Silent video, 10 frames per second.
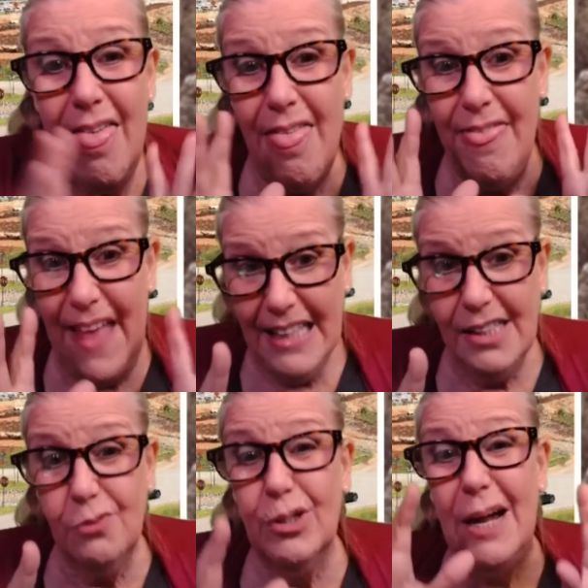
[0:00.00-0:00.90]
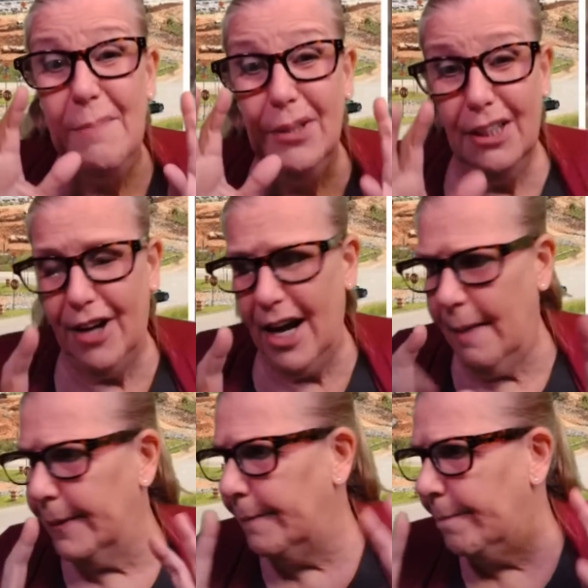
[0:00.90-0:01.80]
That's what I believe
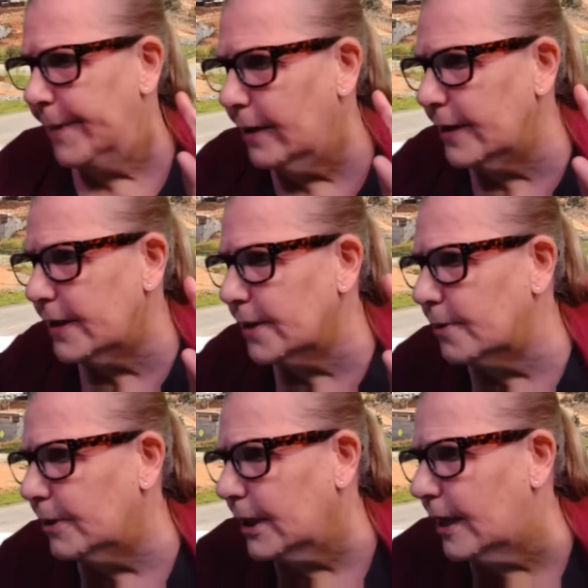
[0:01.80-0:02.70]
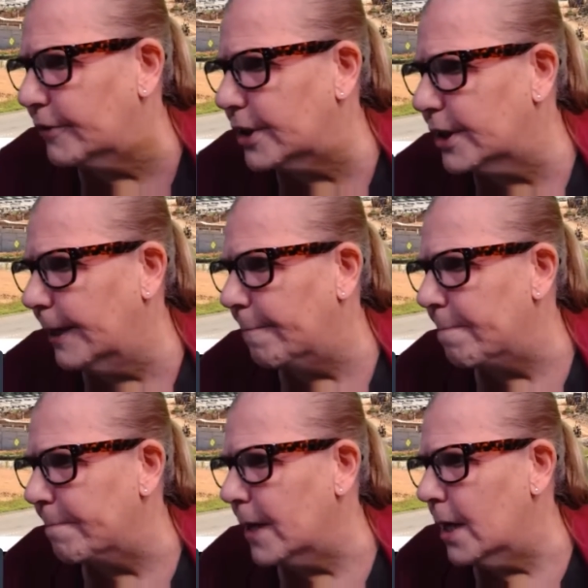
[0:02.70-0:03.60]
happened. Now, listen to what I have to say.
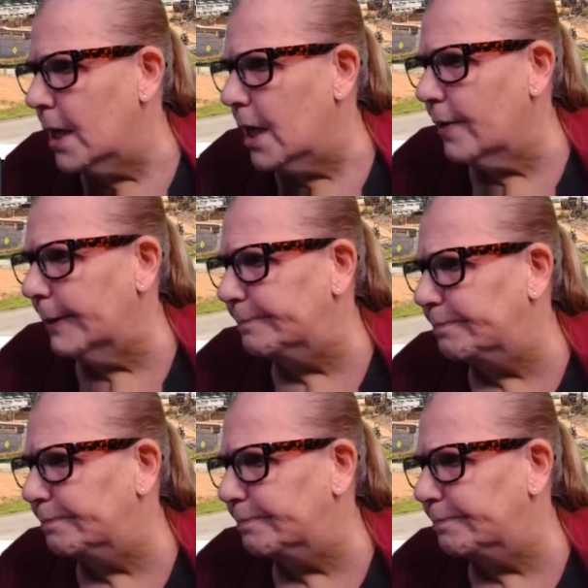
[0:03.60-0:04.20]
All right.